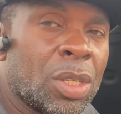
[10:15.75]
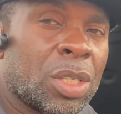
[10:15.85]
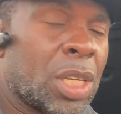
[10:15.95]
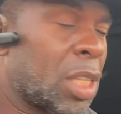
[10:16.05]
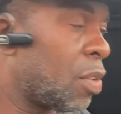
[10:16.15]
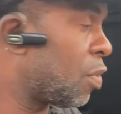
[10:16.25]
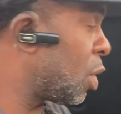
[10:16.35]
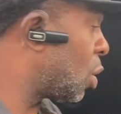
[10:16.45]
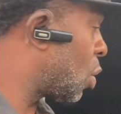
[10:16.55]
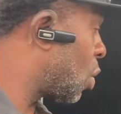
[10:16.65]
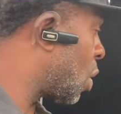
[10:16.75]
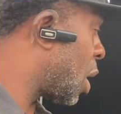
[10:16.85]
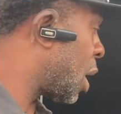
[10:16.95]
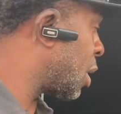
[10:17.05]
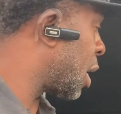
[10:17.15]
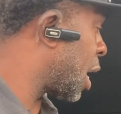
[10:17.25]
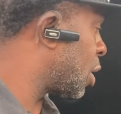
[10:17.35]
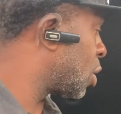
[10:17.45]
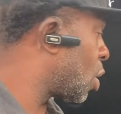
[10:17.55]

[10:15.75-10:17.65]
share the video, and that is